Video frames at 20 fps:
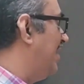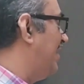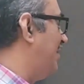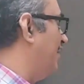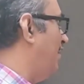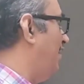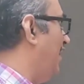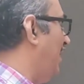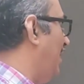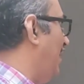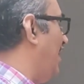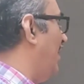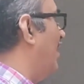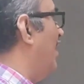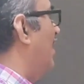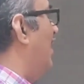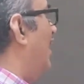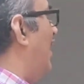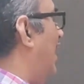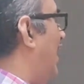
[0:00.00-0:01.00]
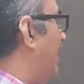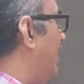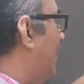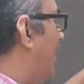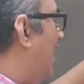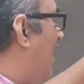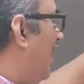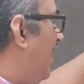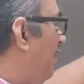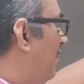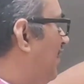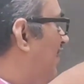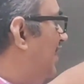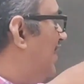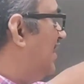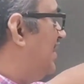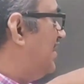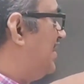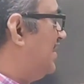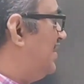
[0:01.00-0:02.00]
at B, and the
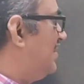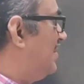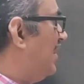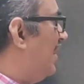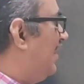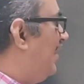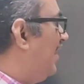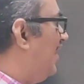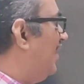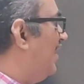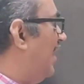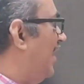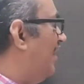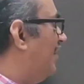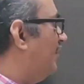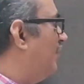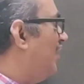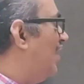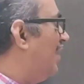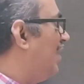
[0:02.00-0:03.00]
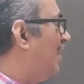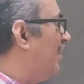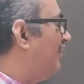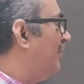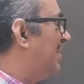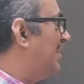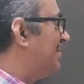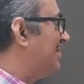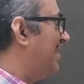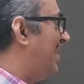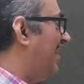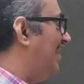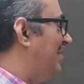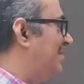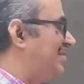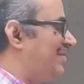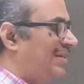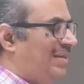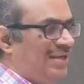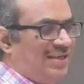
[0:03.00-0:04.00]
hypotenuse is 39. One of the
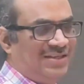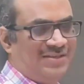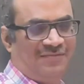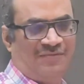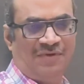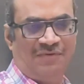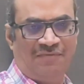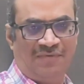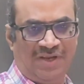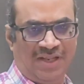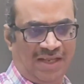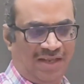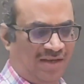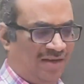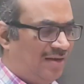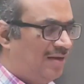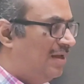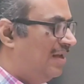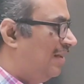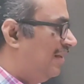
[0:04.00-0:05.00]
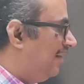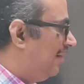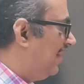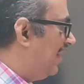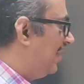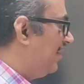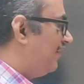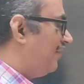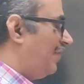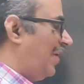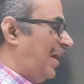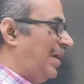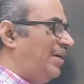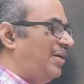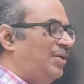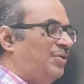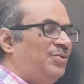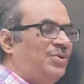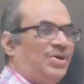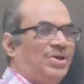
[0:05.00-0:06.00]
sides is 15. Then
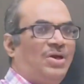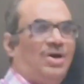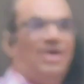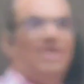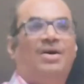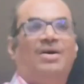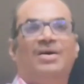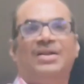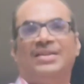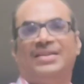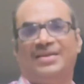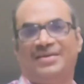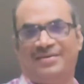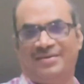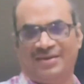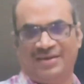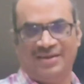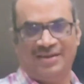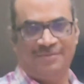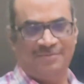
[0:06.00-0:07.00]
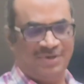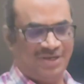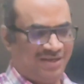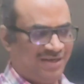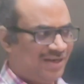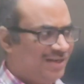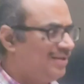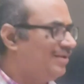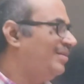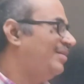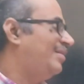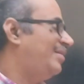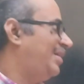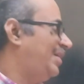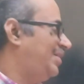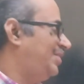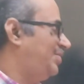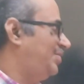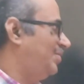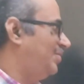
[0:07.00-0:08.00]
find out all the trigonometric
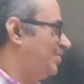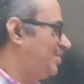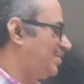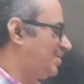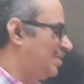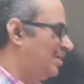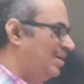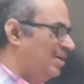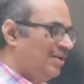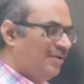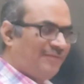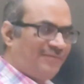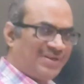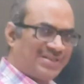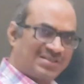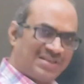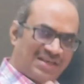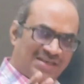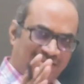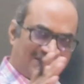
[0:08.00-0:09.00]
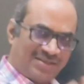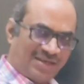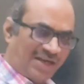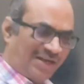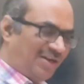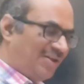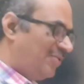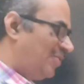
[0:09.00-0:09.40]
ratios. First, let's write